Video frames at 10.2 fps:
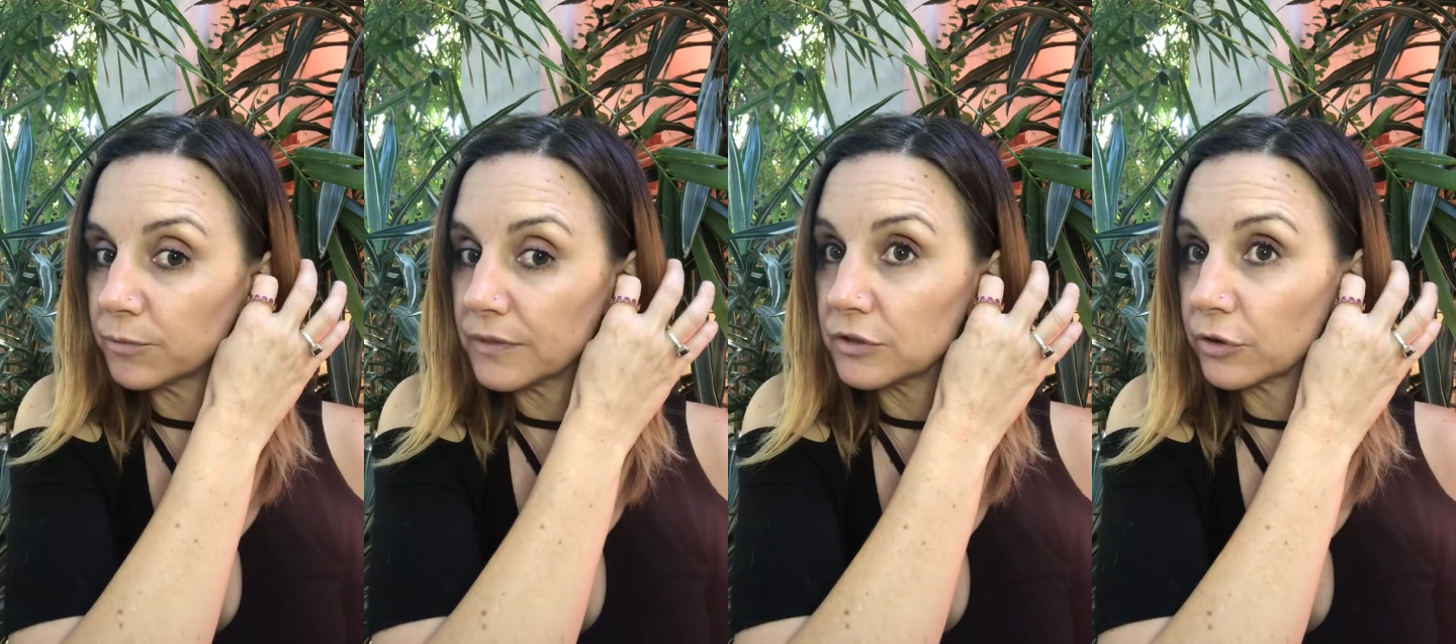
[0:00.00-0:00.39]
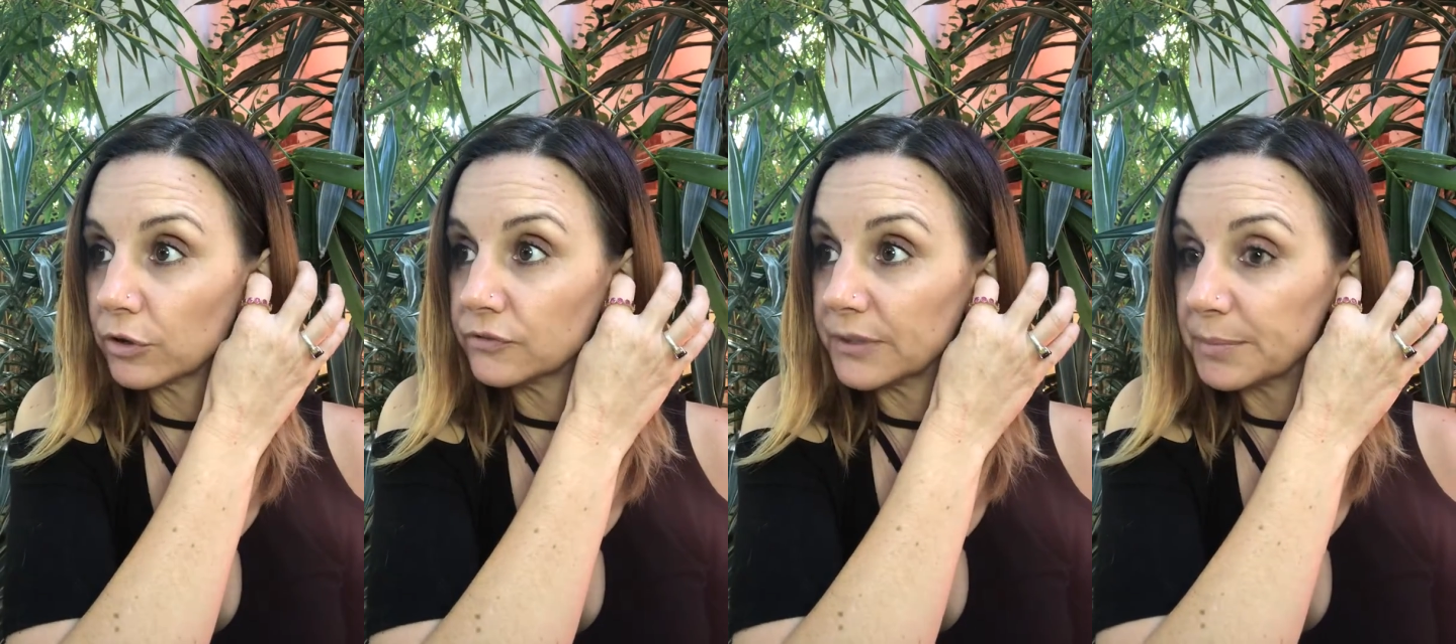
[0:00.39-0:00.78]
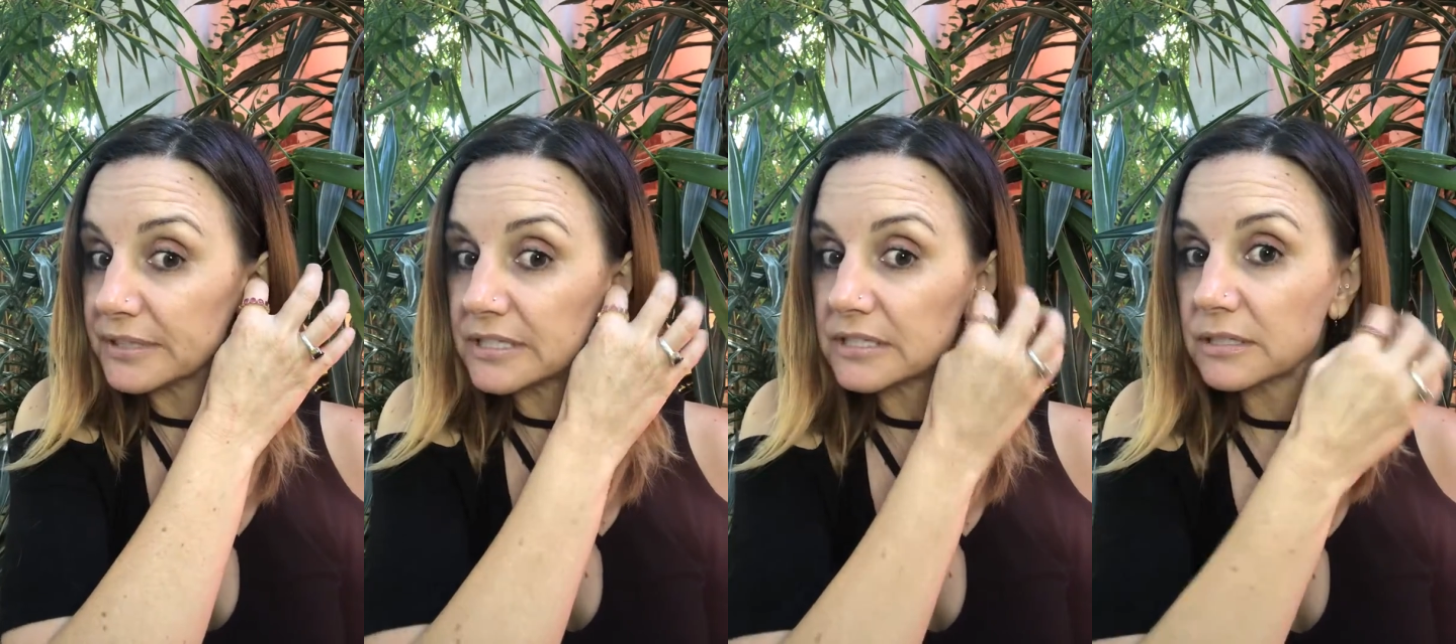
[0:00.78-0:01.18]
within your own
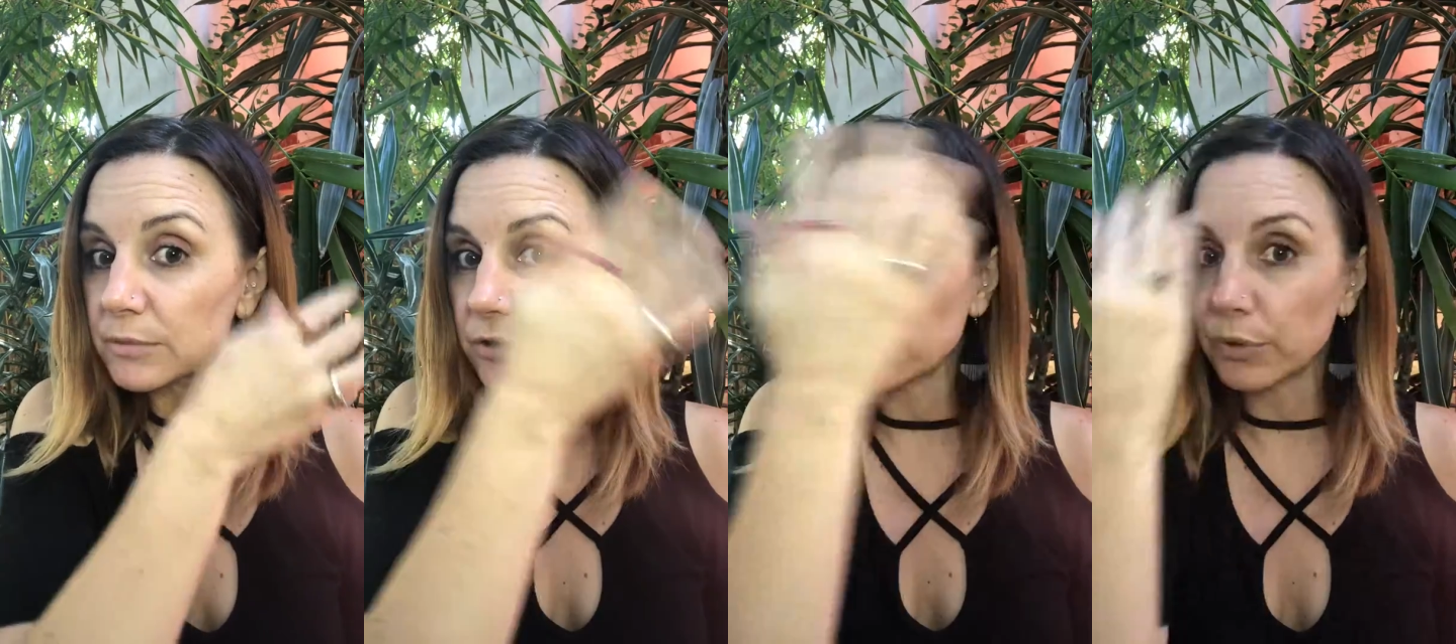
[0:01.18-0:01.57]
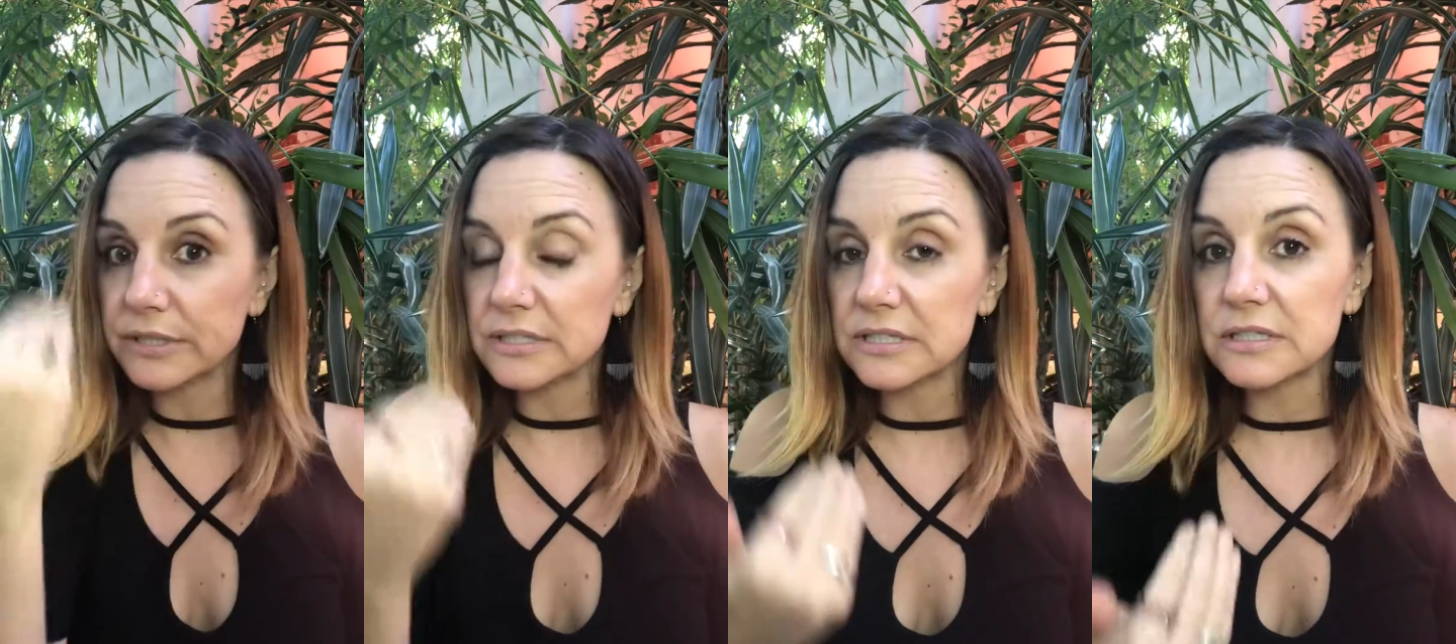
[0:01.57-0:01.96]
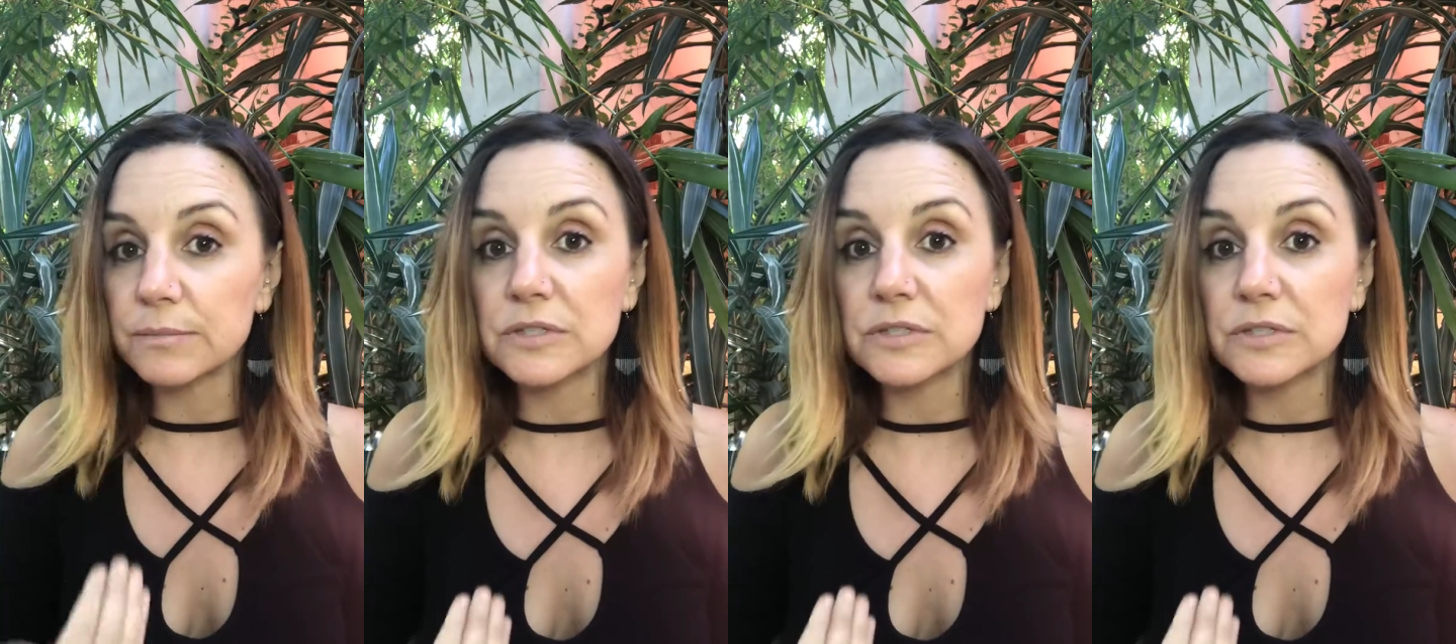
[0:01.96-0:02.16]
limbic system and your brain system